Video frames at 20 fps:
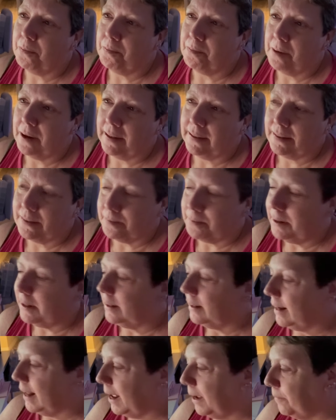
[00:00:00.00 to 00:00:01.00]
by his
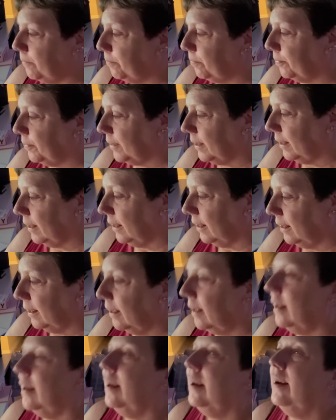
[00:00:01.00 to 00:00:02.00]
middle name.
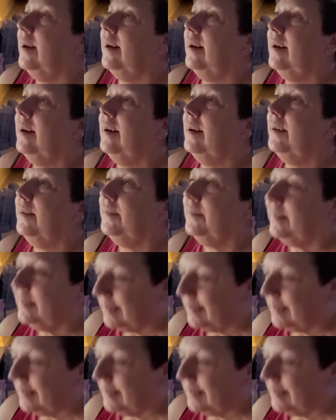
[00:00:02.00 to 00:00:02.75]
Oh.